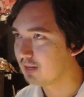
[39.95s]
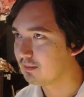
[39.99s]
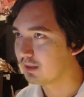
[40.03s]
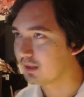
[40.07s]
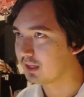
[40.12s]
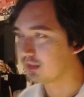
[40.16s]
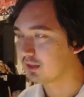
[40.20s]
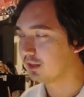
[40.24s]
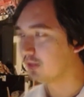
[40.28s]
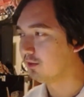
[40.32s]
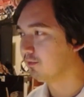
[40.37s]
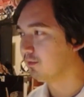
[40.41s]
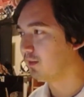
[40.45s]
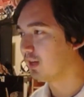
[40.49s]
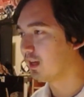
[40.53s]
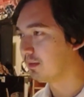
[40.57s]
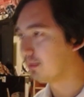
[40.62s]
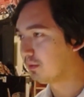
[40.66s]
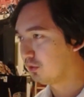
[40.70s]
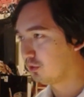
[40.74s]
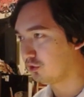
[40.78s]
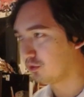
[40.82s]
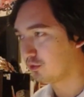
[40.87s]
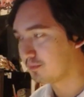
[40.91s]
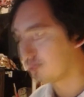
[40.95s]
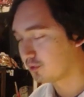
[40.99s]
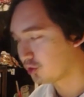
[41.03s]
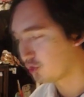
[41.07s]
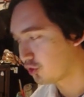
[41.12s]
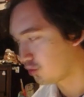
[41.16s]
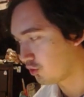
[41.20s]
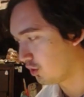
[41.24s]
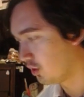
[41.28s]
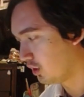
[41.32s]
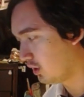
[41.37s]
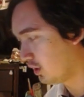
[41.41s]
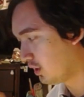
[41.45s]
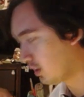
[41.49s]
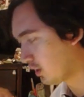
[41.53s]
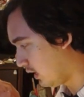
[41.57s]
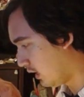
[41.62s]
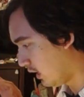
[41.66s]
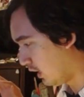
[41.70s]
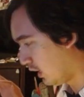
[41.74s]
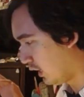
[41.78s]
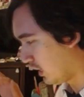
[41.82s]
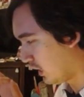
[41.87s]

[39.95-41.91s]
because I know Venom is super strong.